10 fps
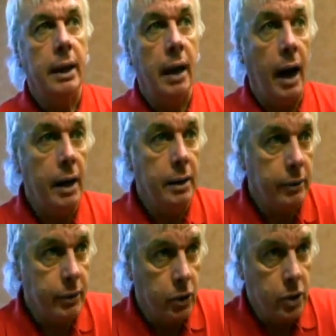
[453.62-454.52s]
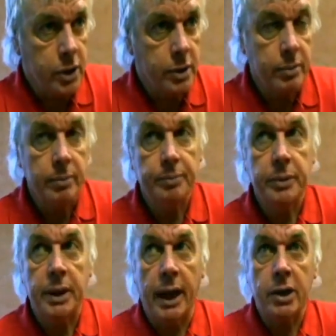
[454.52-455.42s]
In Ireland, of course,
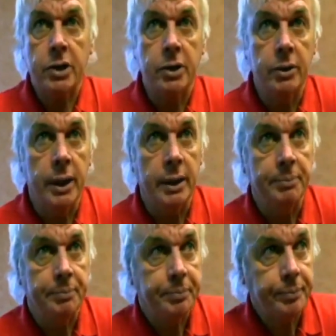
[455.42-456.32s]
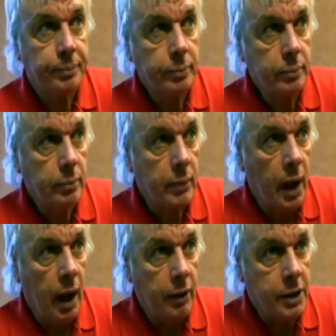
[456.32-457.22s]
thanks to the
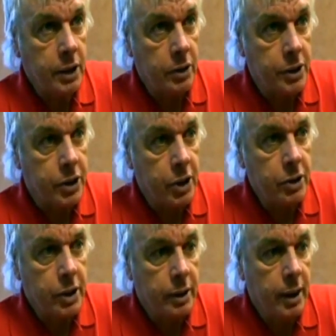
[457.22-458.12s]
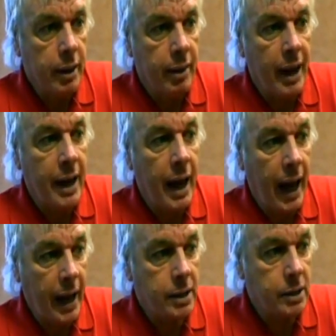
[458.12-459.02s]
Irish Constitution, they
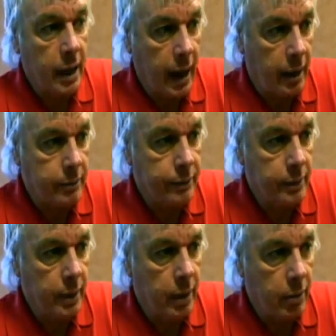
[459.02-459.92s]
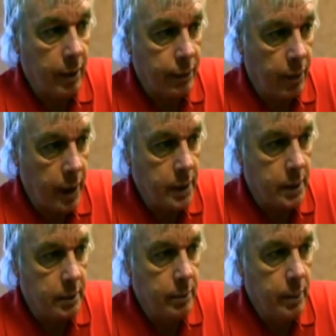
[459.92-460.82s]
had to have a
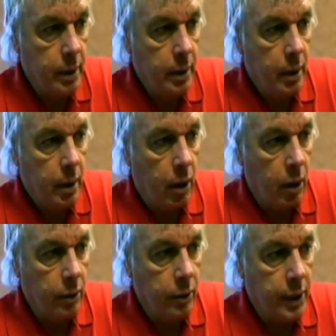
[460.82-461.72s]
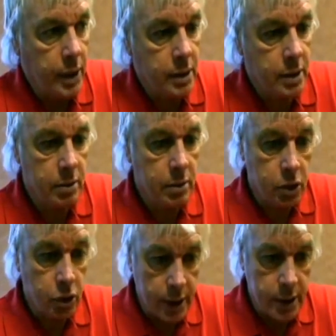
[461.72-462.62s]
referendum on this
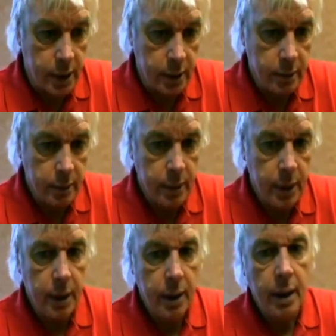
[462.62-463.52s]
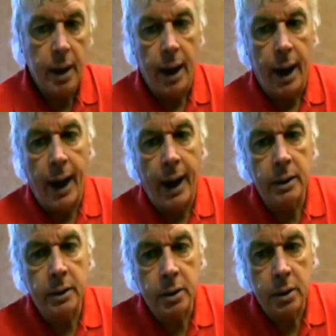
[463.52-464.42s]
treaty.
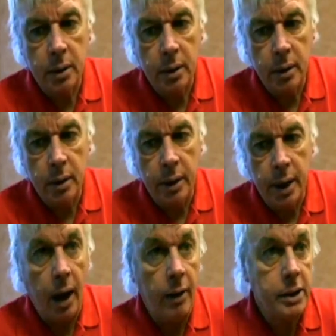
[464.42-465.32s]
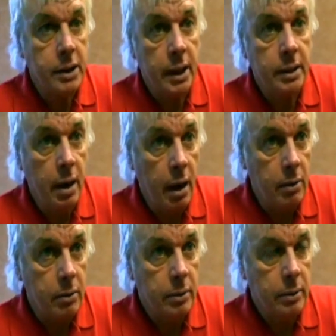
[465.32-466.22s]
And the Irish said
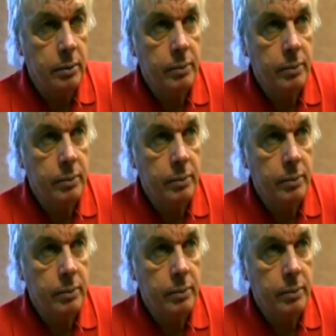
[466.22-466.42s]
no.